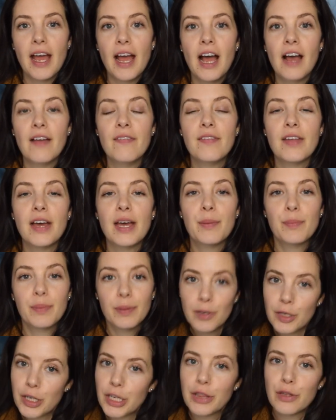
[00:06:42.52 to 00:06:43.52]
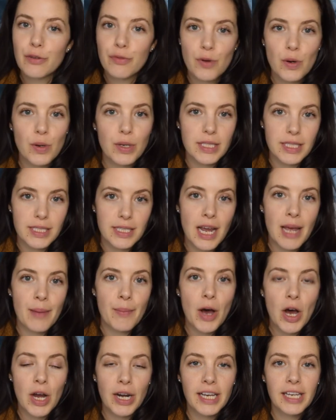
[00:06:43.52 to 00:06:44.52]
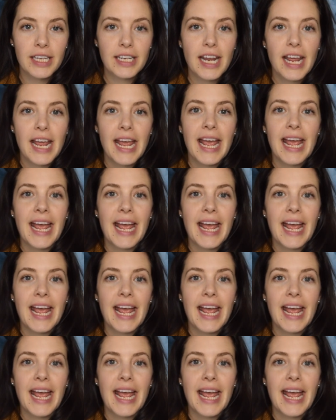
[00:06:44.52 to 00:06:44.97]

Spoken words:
And then putting the focus time on it.